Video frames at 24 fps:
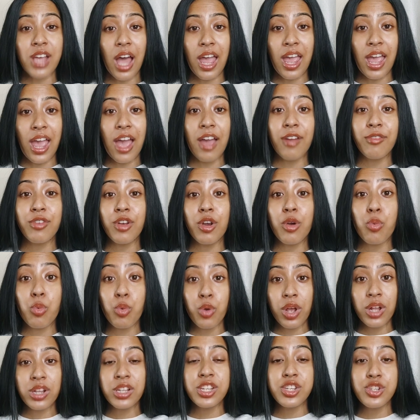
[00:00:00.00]
I have here
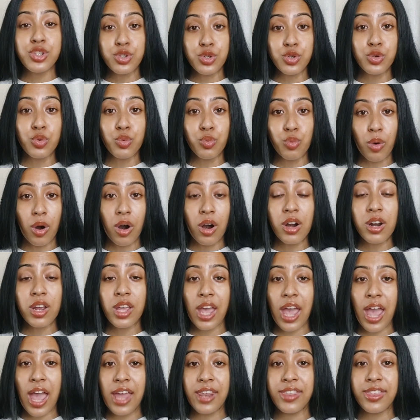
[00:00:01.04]
really do work,
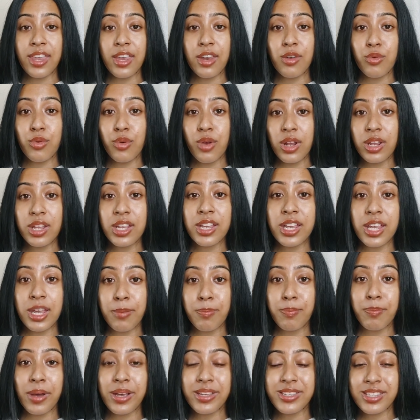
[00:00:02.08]
and they really
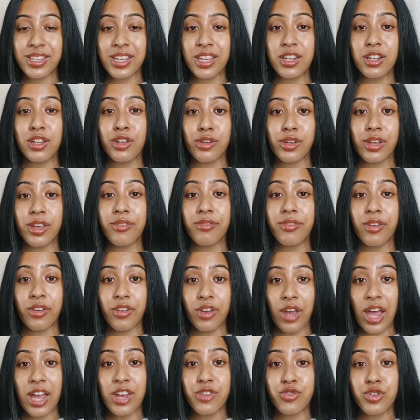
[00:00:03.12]
keep my skin looking very
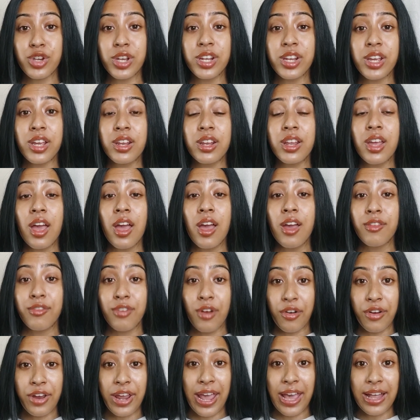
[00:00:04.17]
hydrated,
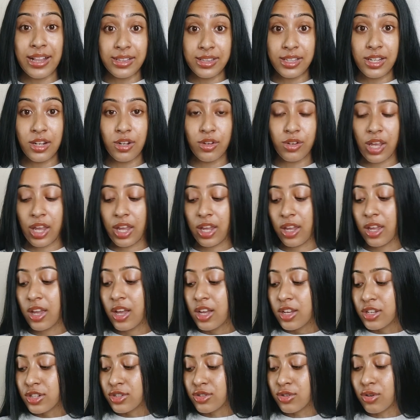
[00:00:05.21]
very healthy looking.
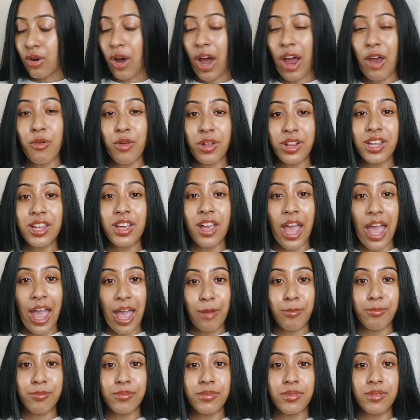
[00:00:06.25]
So I really
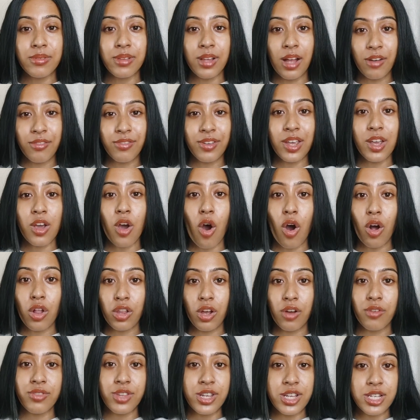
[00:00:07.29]
am loving
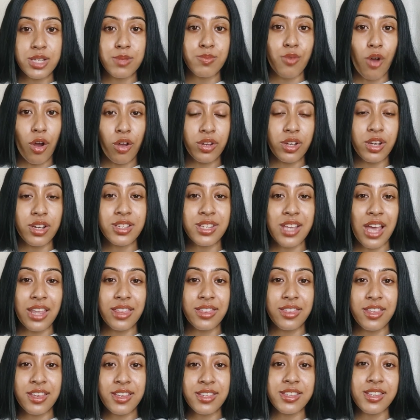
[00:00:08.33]
all of these products,
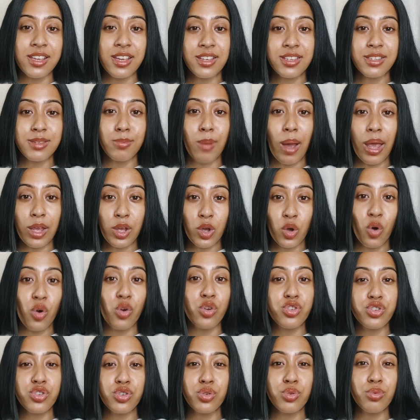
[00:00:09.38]
and this is my
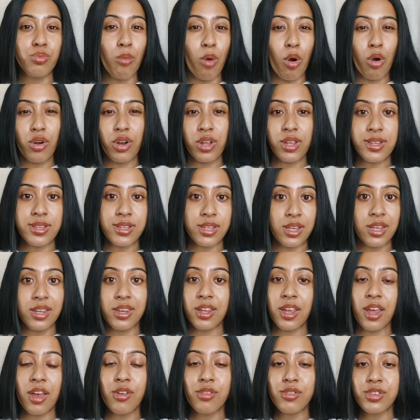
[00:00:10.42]
go-to morning
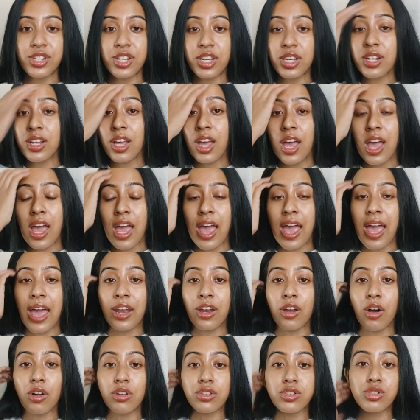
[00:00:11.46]
skincare routine.
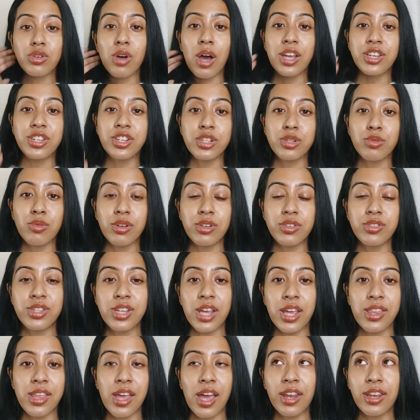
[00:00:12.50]
And also, I just want to
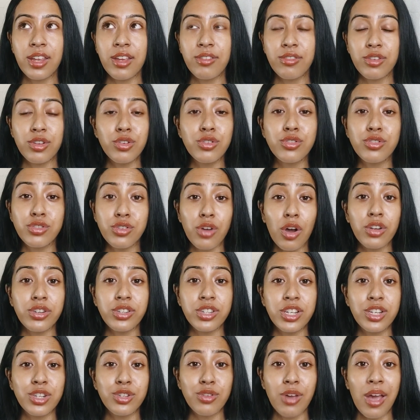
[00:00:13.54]
say that you do
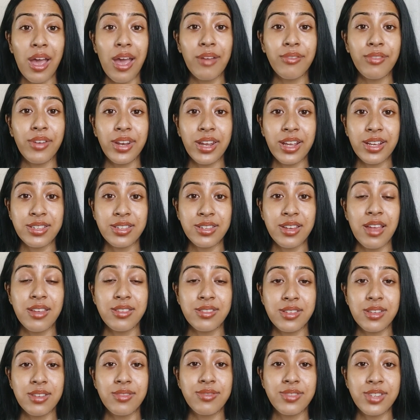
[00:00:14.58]
not need to have an
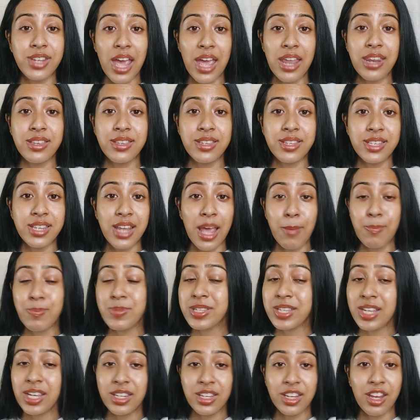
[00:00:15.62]
extensive 10-step
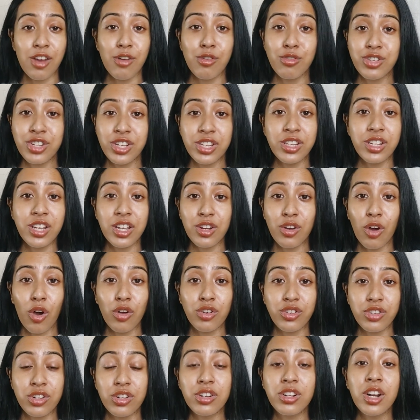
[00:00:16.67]
skincare routine in
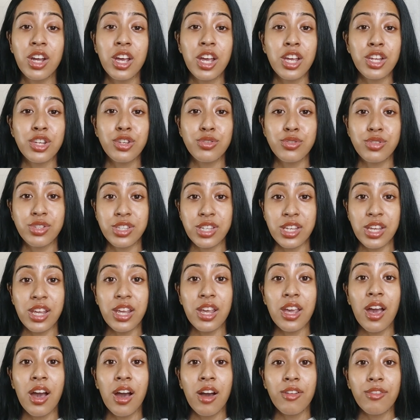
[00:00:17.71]
order to
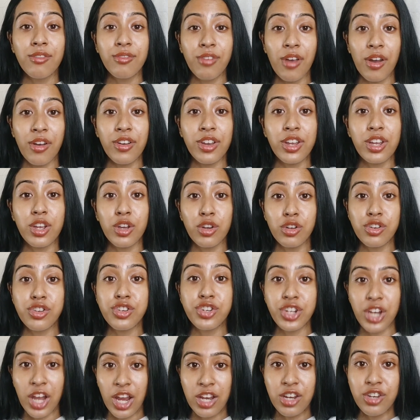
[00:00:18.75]
see very
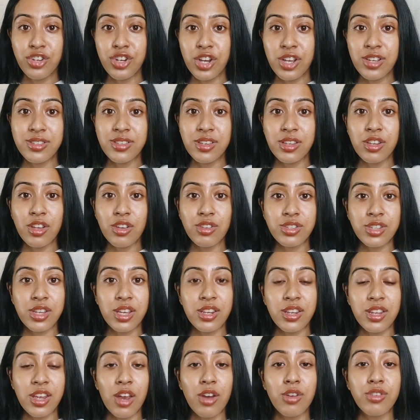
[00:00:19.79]
good changes in your
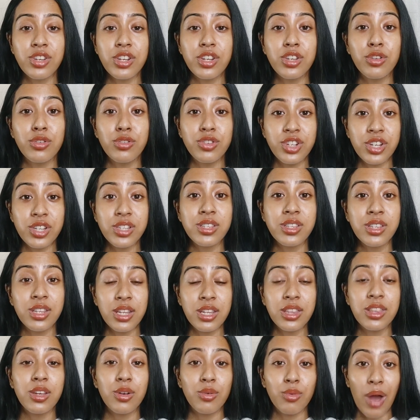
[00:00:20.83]
skincare routine. You just
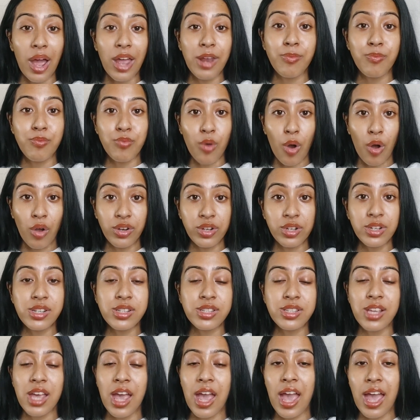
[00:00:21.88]
need the right
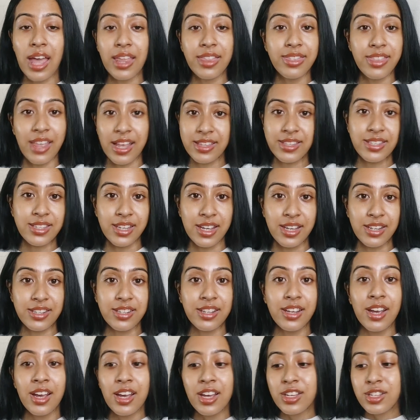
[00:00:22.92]
products, and that's
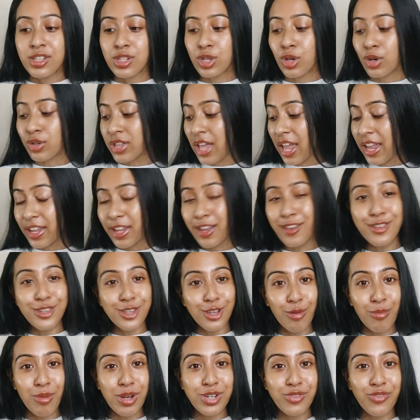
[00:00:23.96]
it. So thank you
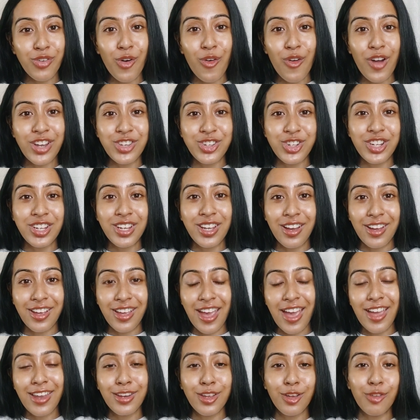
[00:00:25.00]
so much for watching.
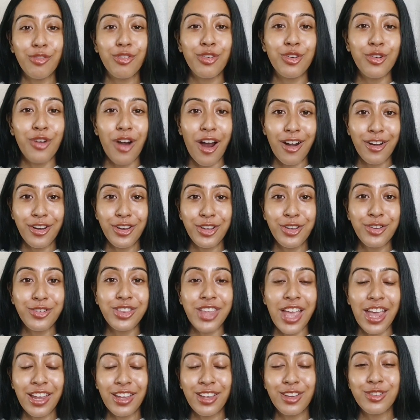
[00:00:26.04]
Again, if you are new,
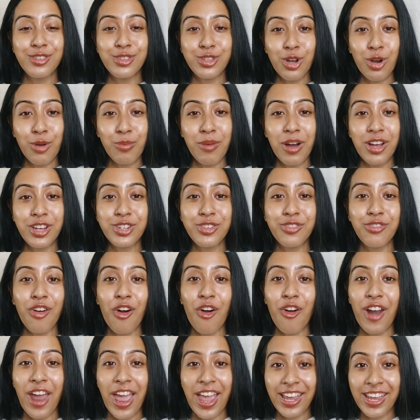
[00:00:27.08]
thank you so much
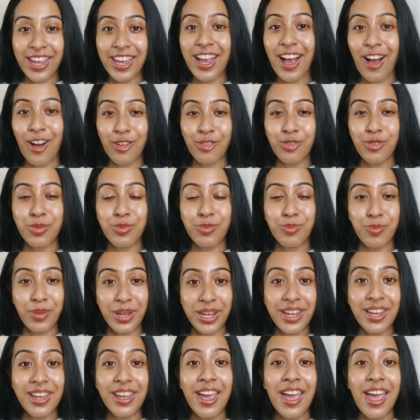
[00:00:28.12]
for hanging out with
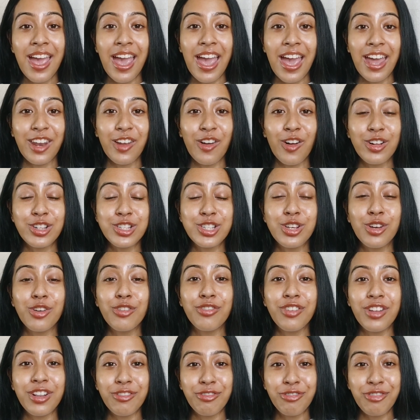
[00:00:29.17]
me. And also
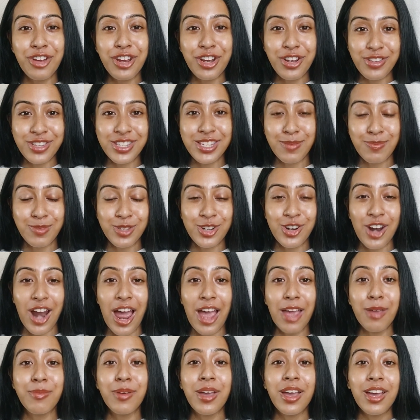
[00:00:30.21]
feel free to
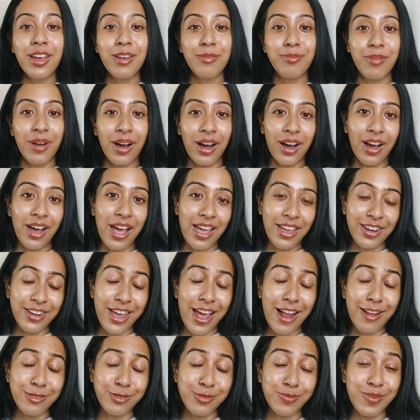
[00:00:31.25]
subscribe. It
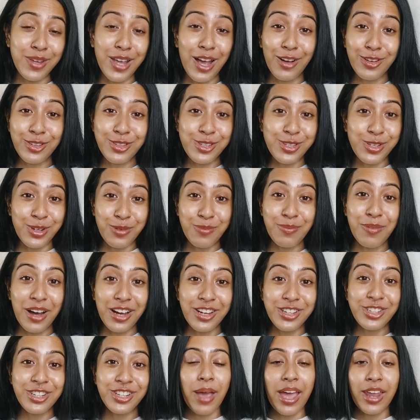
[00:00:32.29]
helps me out so
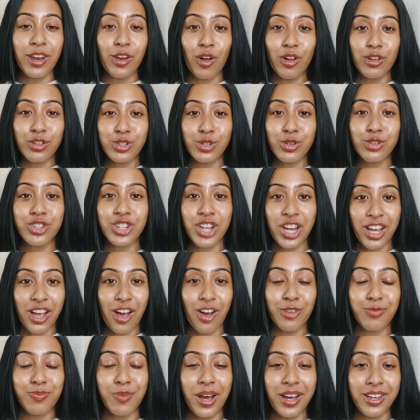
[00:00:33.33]
much. And also check
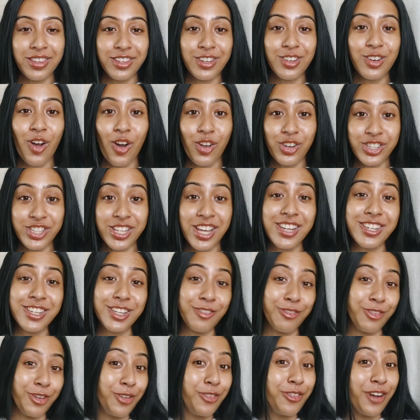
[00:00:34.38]
out my other content
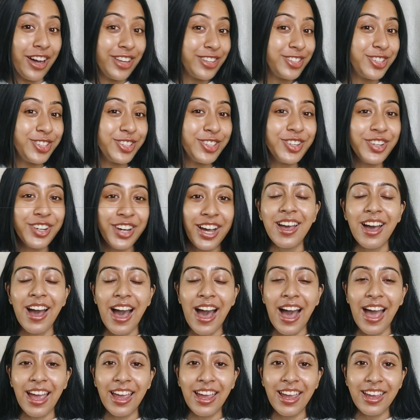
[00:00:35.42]
if you want to.
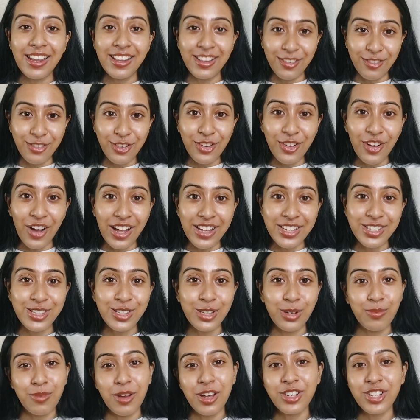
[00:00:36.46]
I love you guys
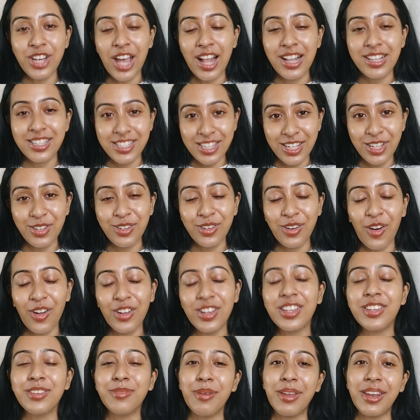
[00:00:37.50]
so much. I'll see you
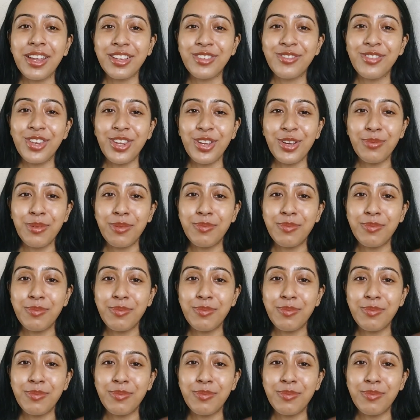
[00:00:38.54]
all in my next video.